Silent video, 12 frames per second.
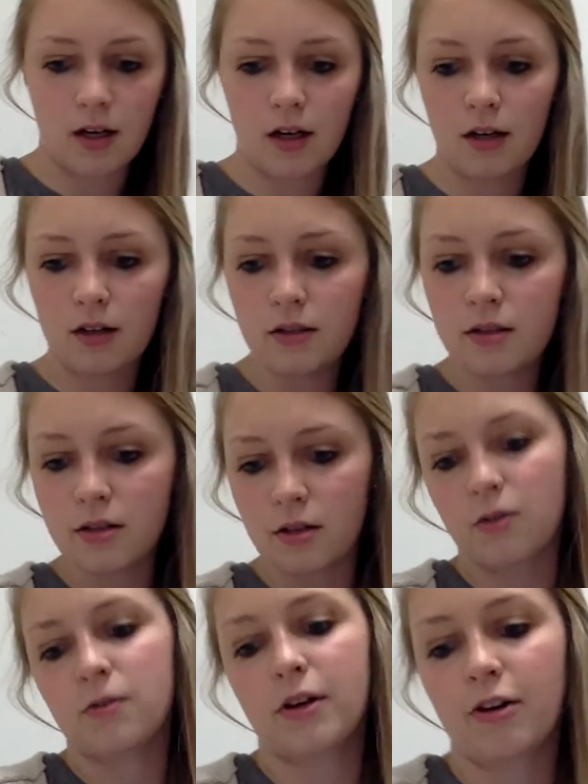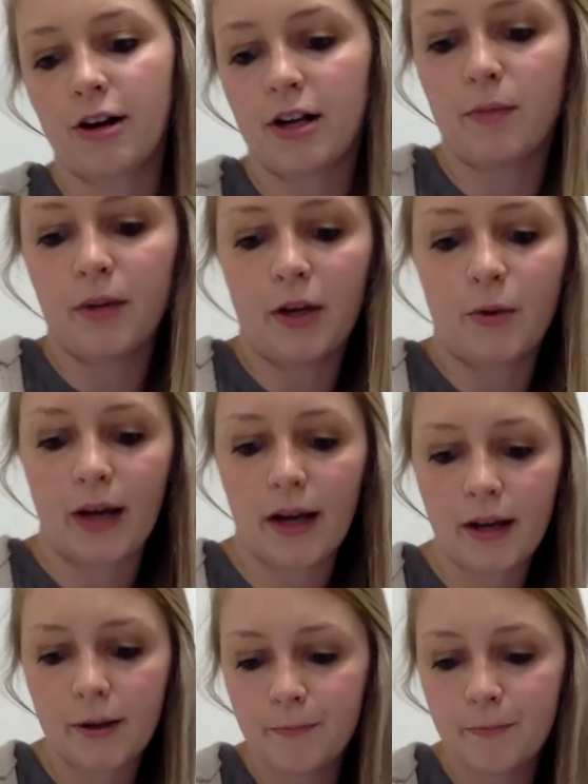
all so incredibly quick.